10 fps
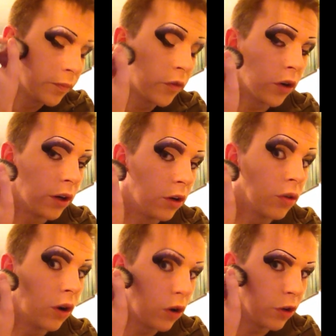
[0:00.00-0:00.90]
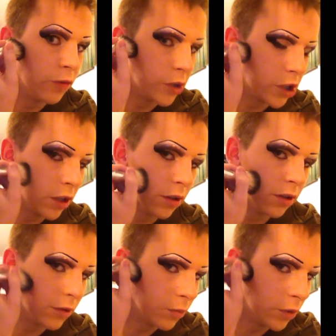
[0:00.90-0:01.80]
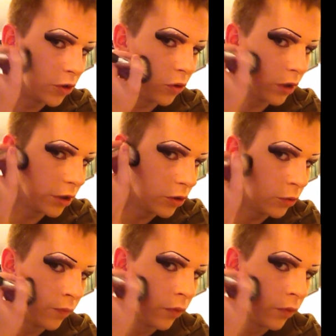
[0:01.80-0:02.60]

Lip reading: sorry, along the hollow of my cheek, because this isn't my jawline at all.